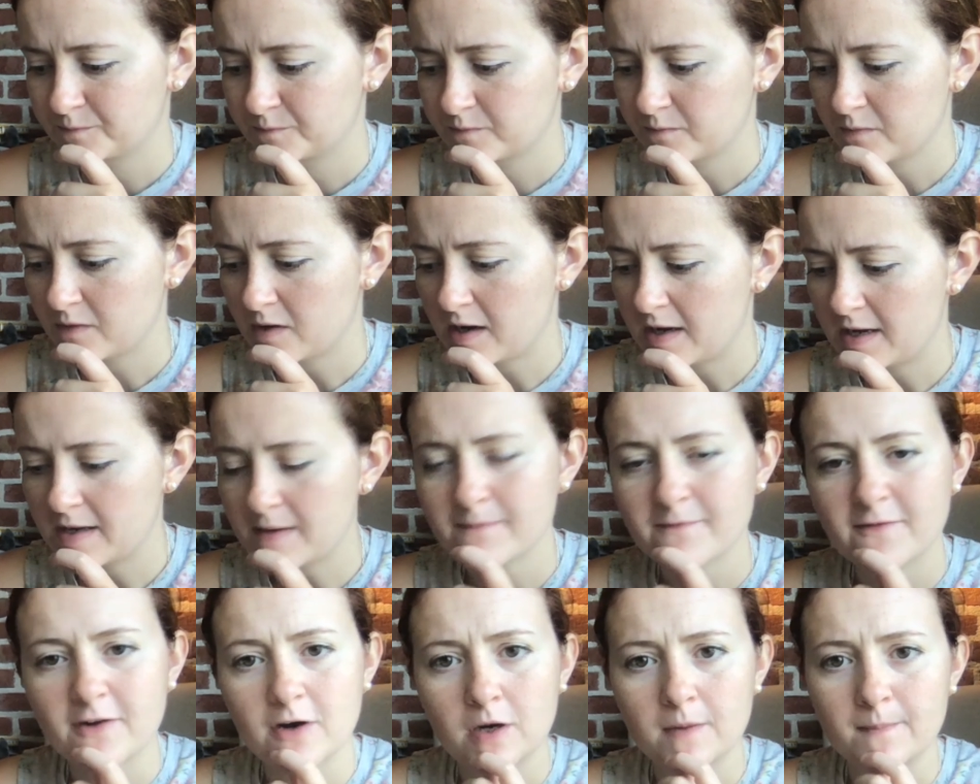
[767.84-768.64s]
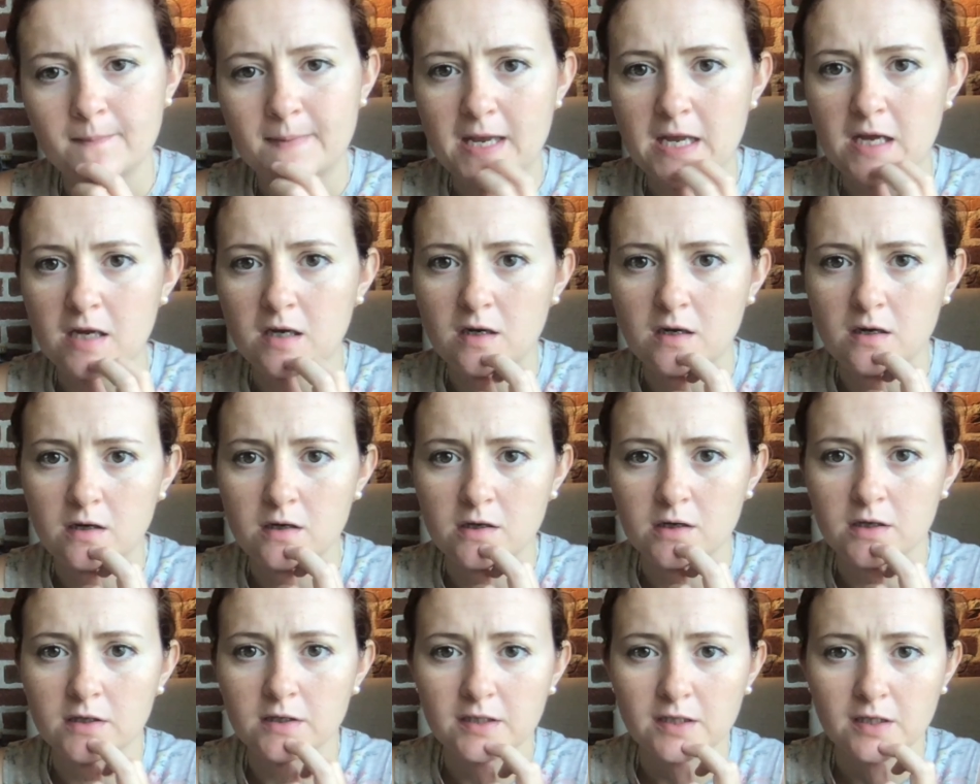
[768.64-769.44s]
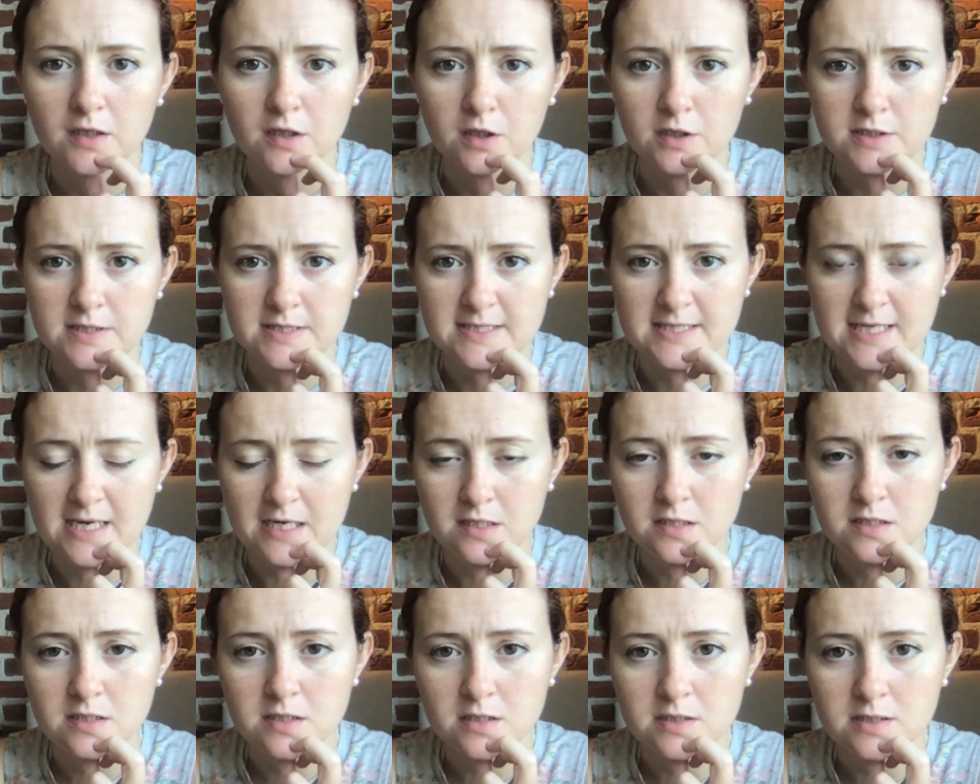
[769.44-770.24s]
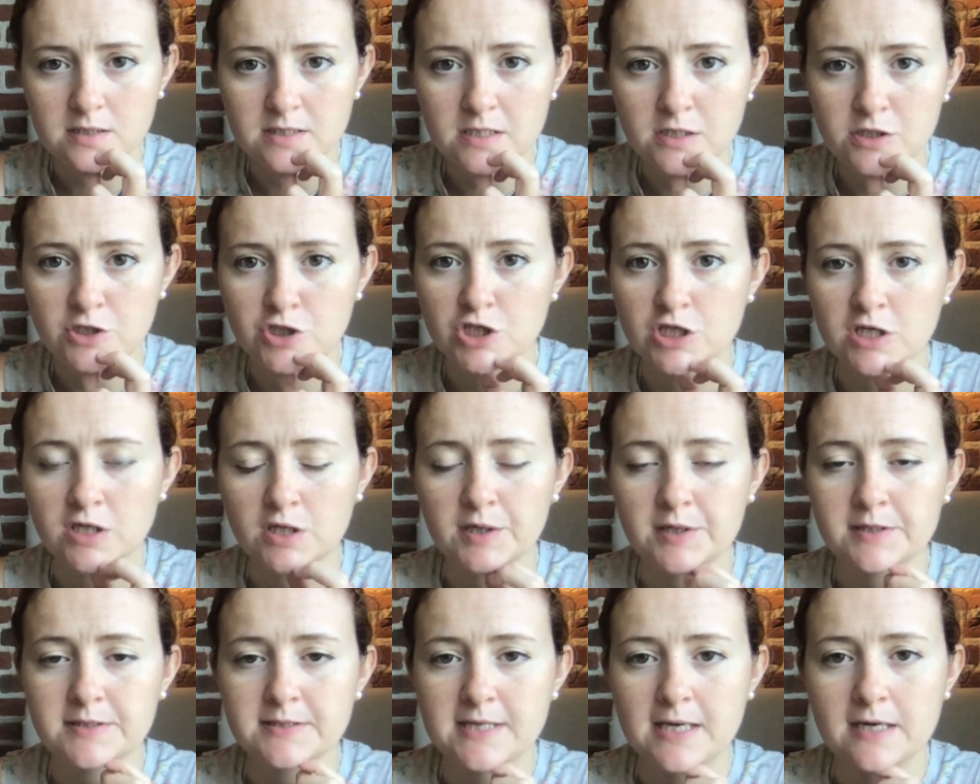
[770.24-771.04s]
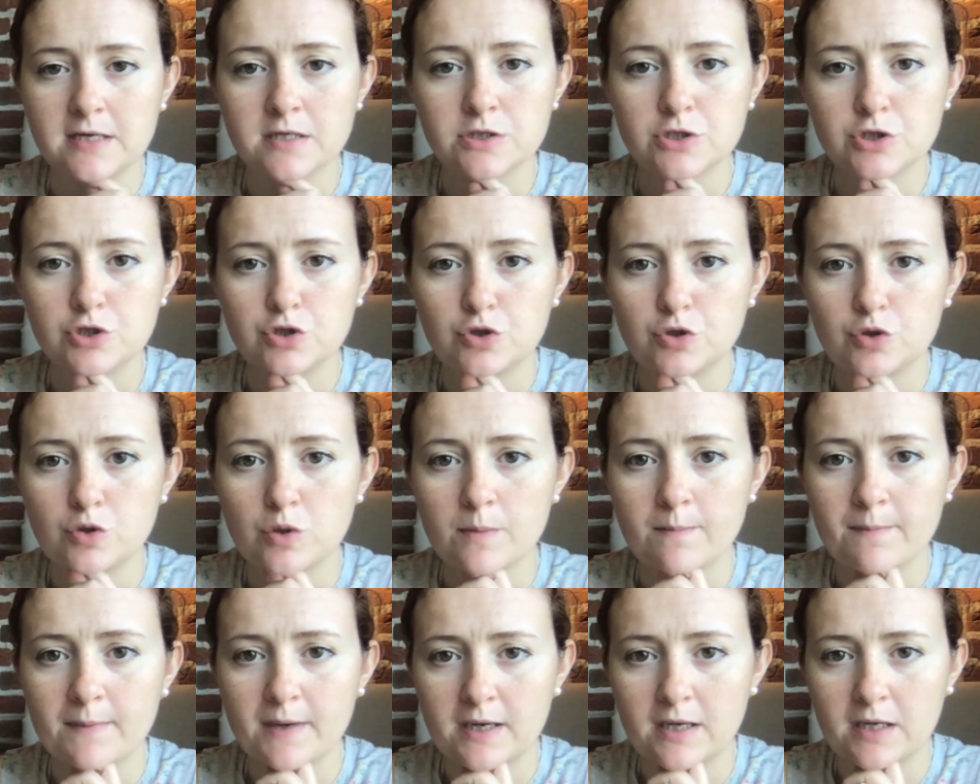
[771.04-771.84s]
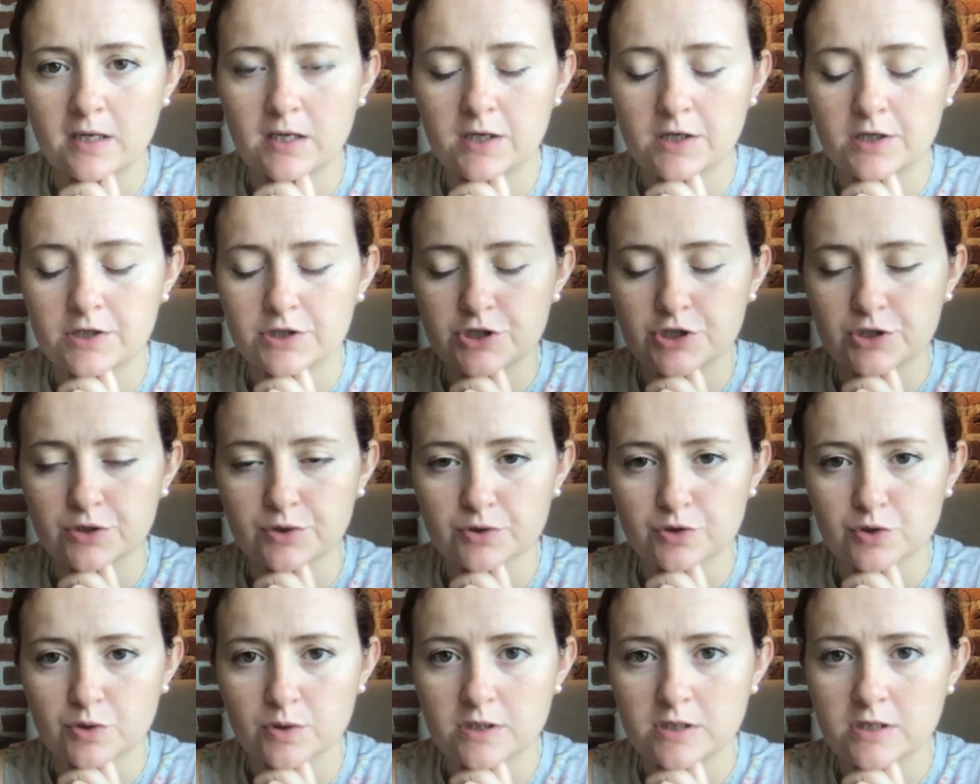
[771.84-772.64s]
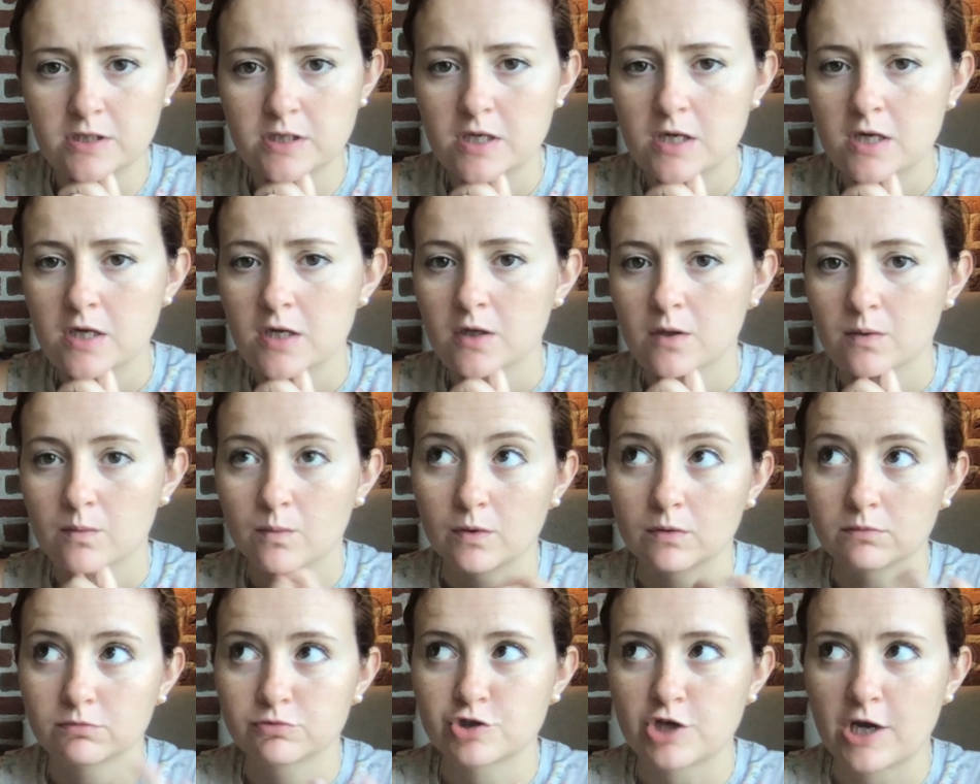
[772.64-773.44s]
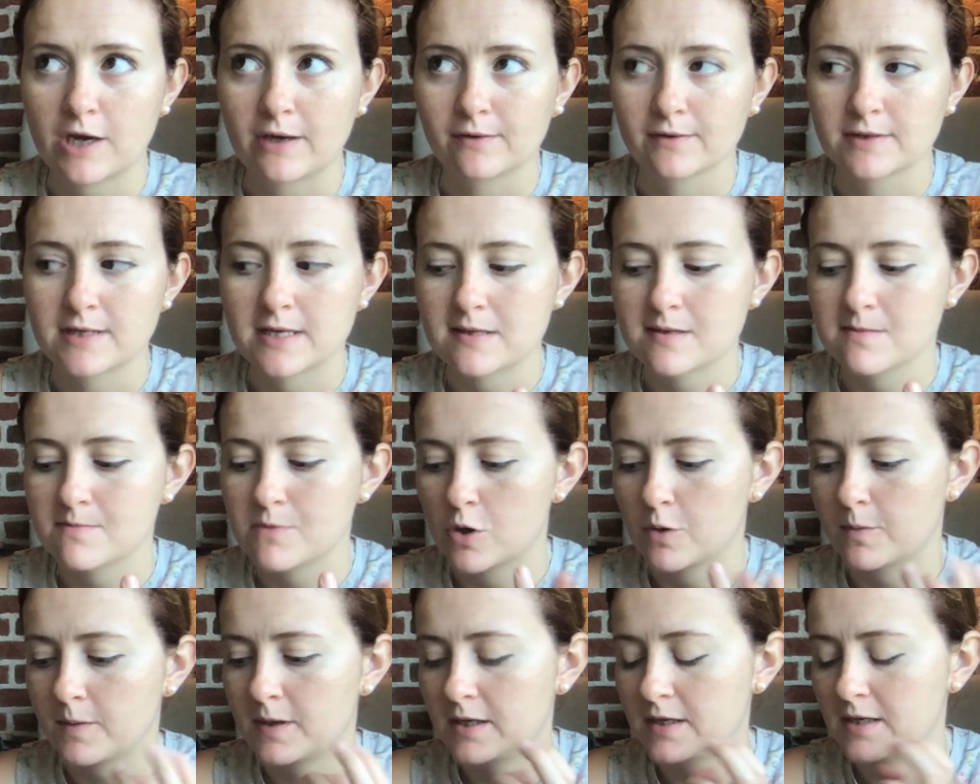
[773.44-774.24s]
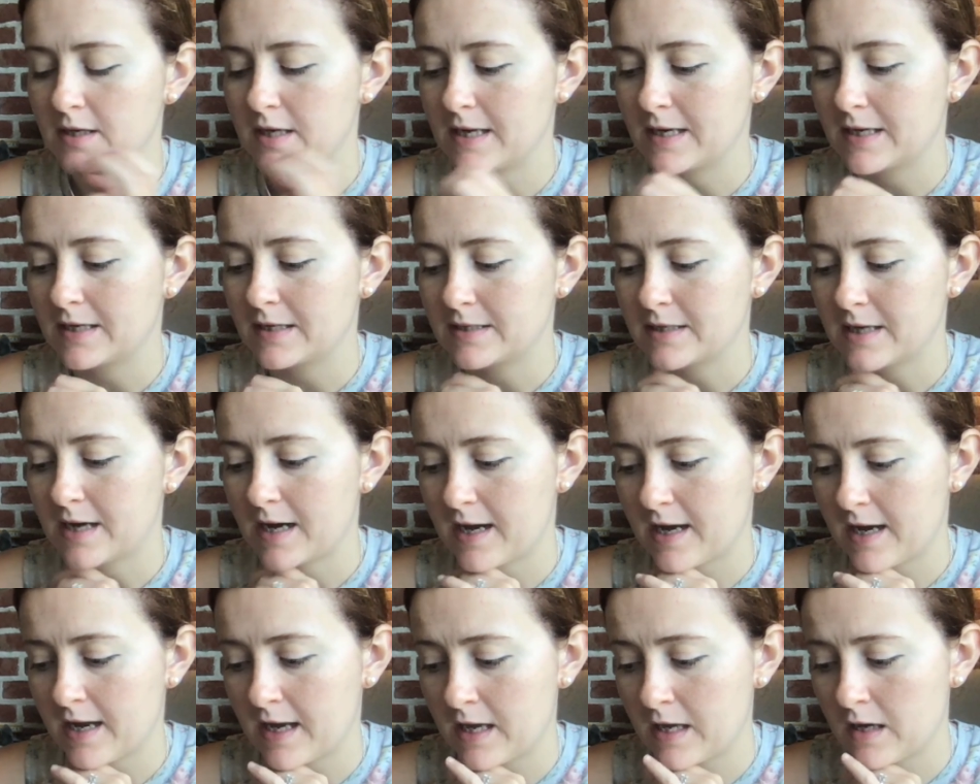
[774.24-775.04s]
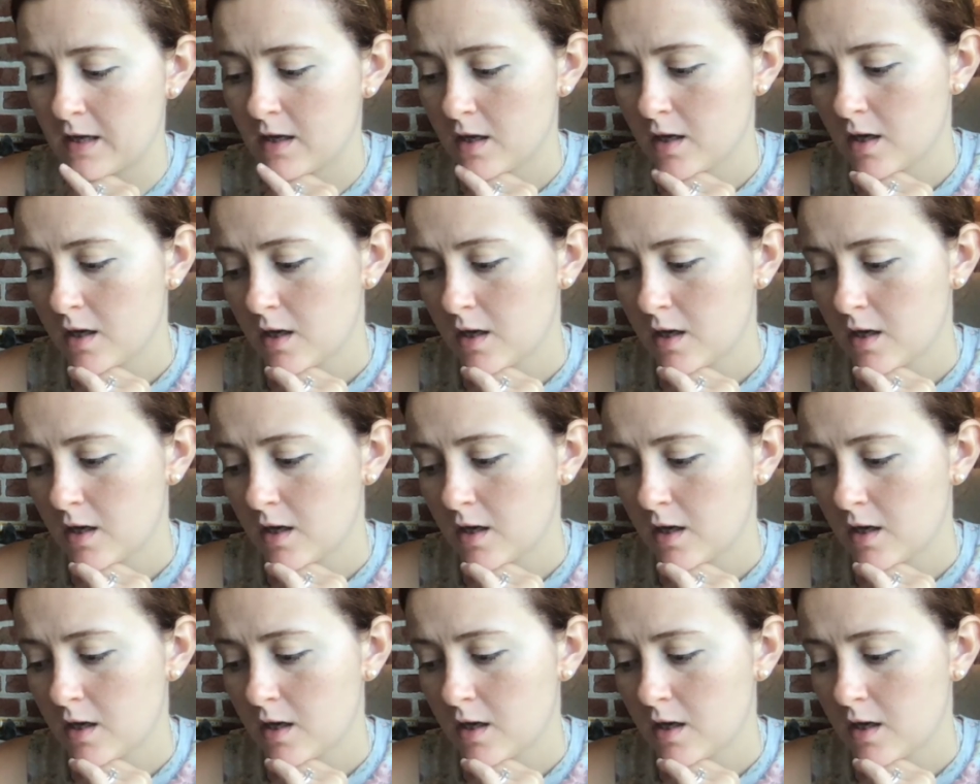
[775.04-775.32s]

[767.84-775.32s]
I am very big on consent and teaching consent to my child at the moment, and I